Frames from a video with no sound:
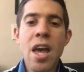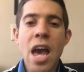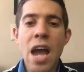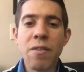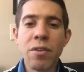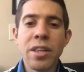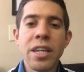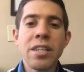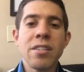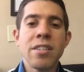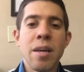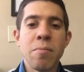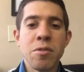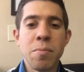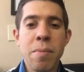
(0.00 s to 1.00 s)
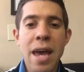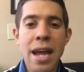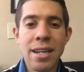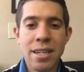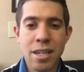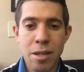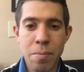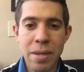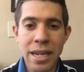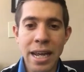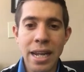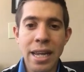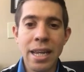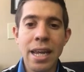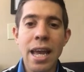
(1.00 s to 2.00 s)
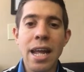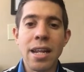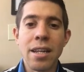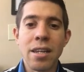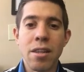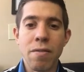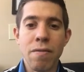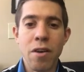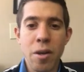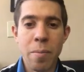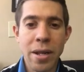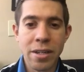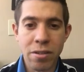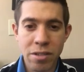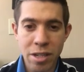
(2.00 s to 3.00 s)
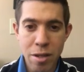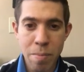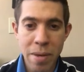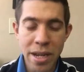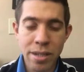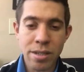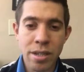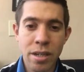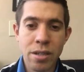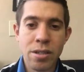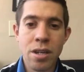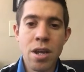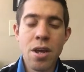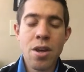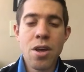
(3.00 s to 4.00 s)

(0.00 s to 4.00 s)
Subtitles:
everything stems back to the beginning and the fundamentals and the basics.